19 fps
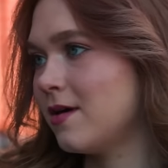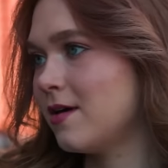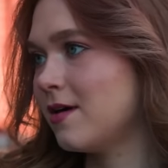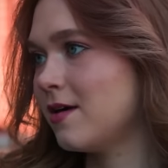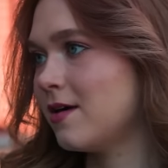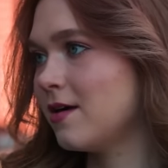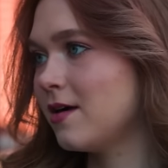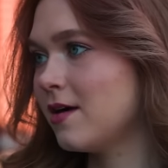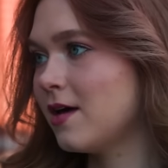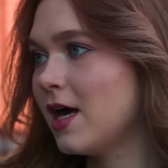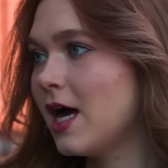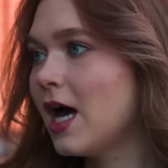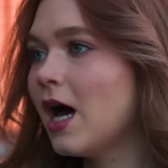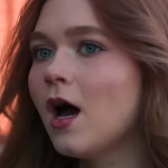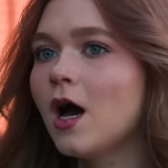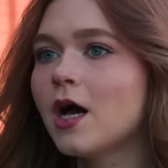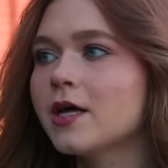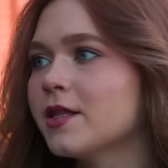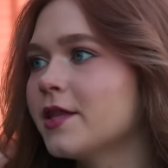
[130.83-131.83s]
see it?
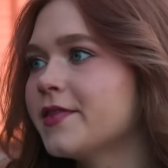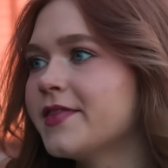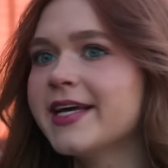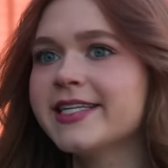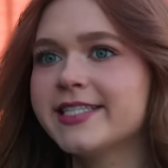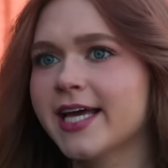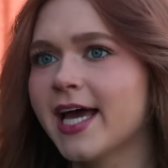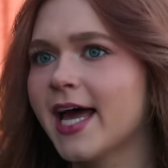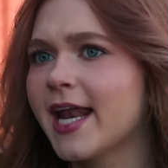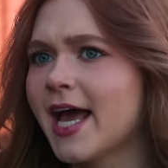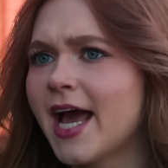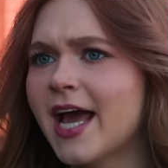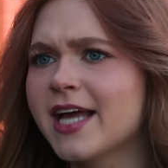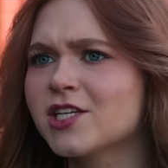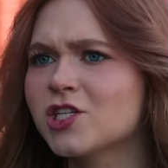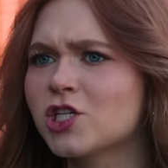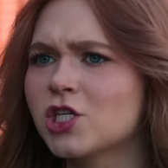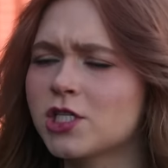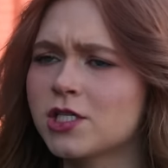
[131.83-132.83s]
They did.
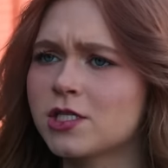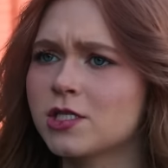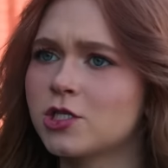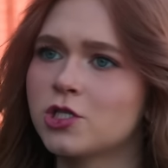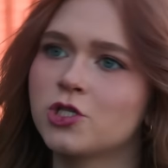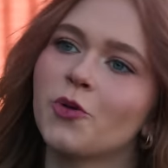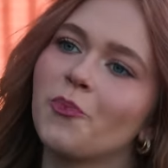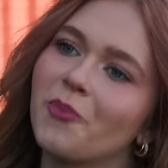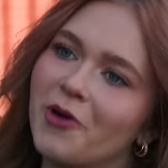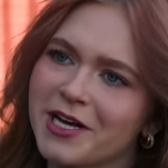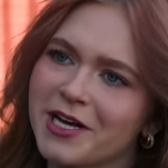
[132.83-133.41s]
It's just super